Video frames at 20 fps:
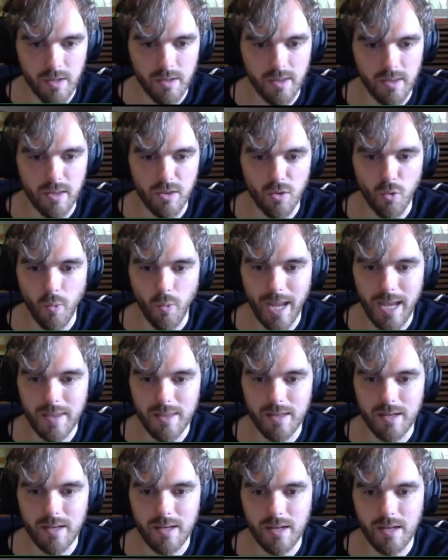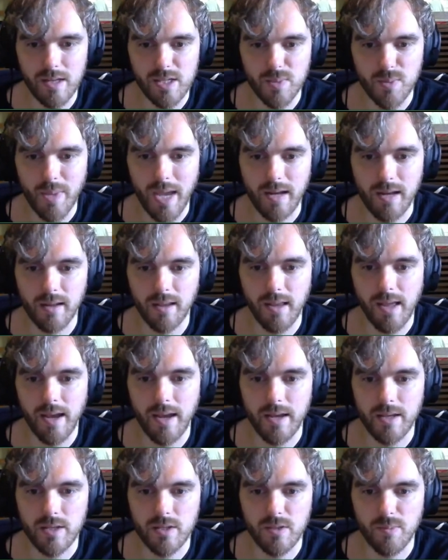then the way that it is
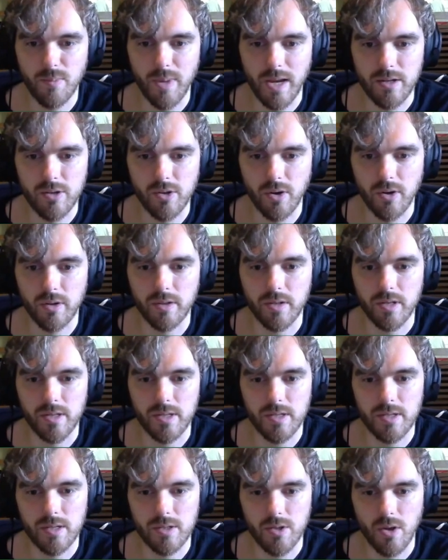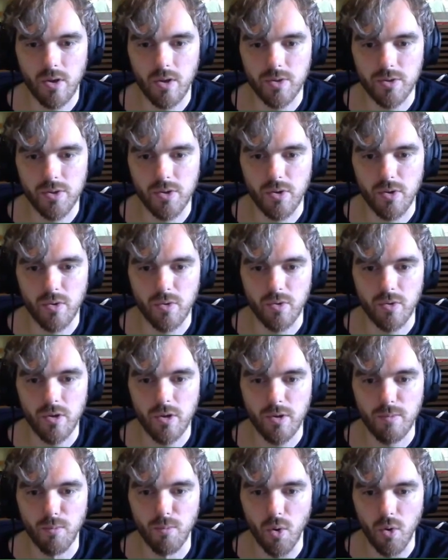penalized by darkness is also
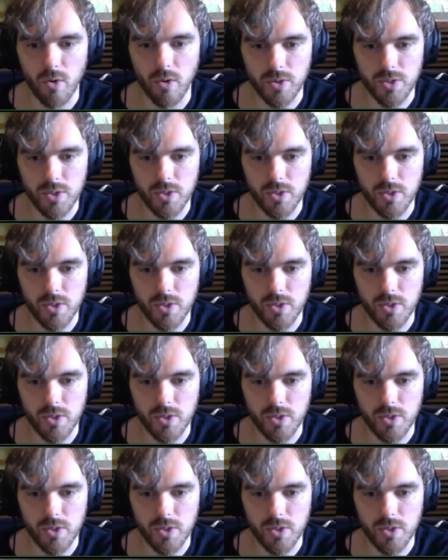more.